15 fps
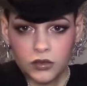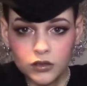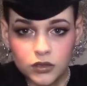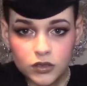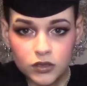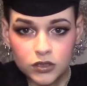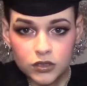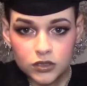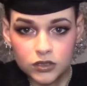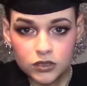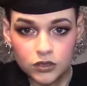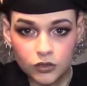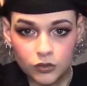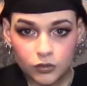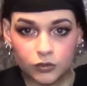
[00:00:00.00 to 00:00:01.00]

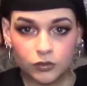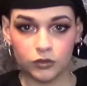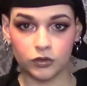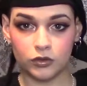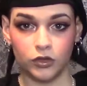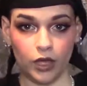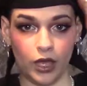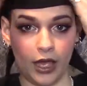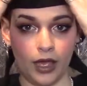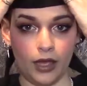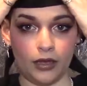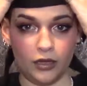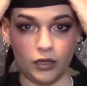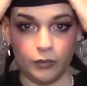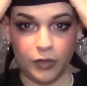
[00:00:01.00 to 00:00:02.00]
so,
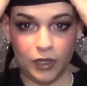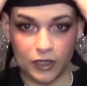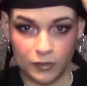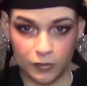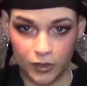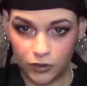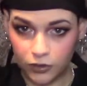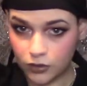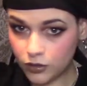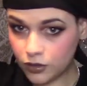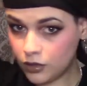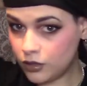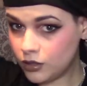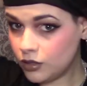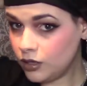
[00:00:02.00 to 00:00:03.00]
and it makes me
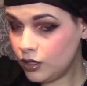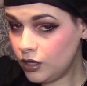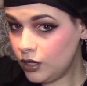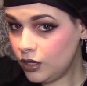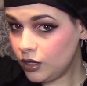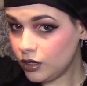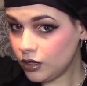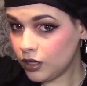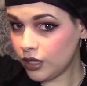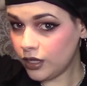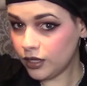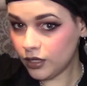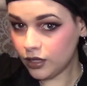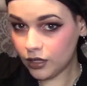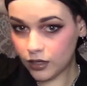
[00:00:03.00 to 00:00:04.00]
look
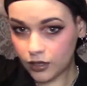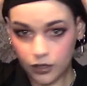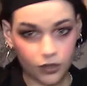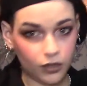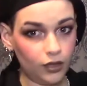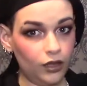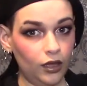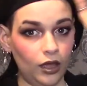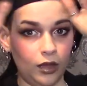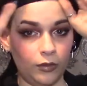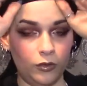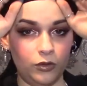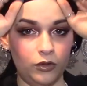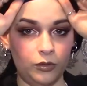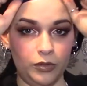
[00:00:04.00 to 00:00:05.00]
like I'm
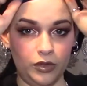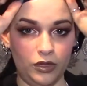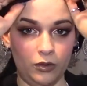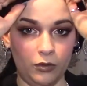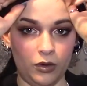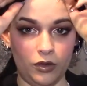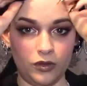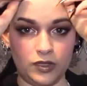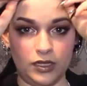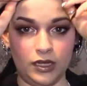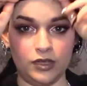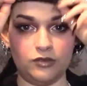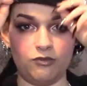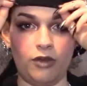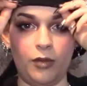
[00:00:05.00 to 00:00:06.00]
going to be the world's
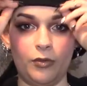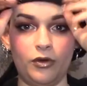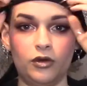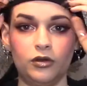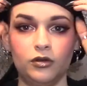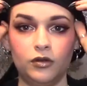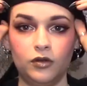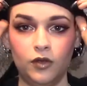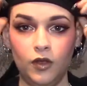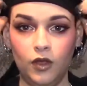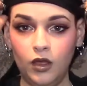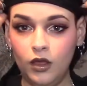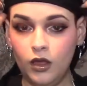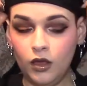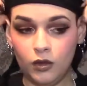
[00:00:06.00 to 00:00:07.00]
next rapper,
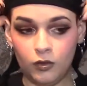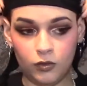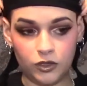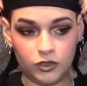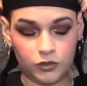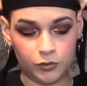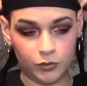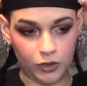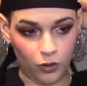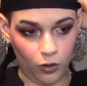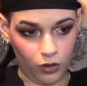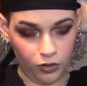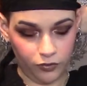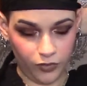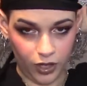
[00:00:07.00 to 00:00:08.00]
which would be
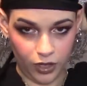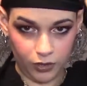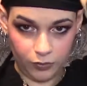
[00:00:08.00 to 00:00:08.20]
horrifying